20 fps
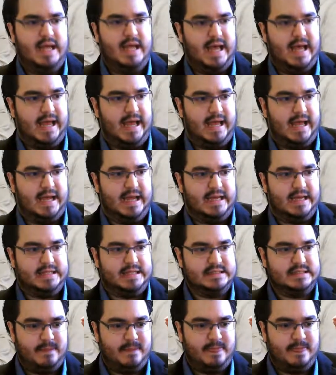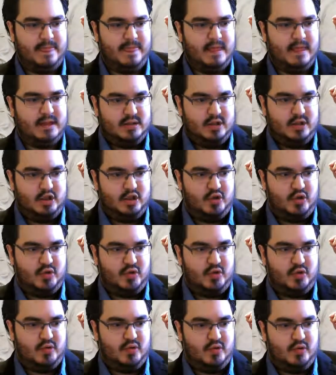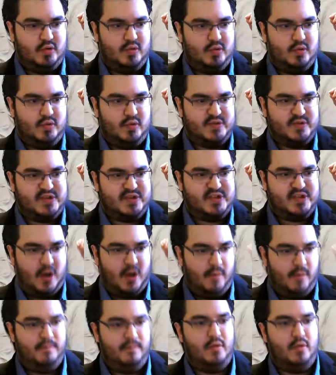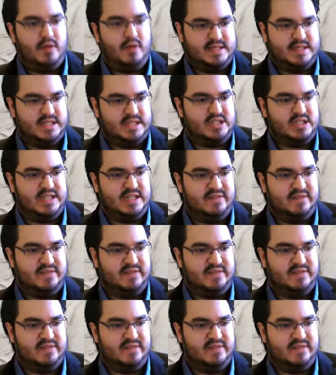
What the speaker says: and you sample essentially.